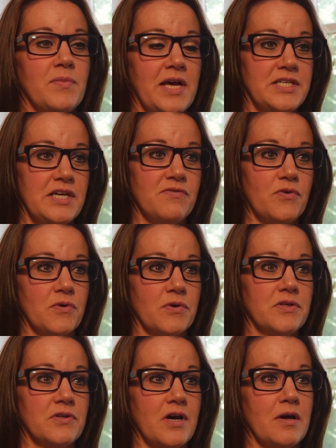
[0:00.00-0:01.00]
From that day
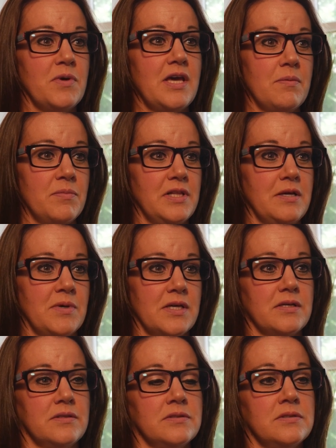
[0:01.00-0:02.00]
forward, I became
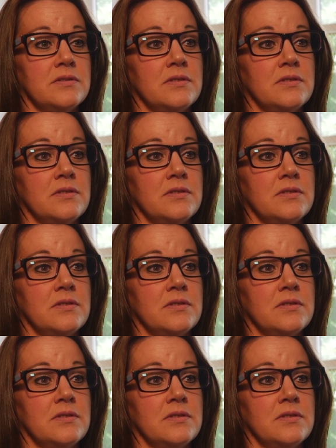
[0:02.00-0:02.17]
bulimic.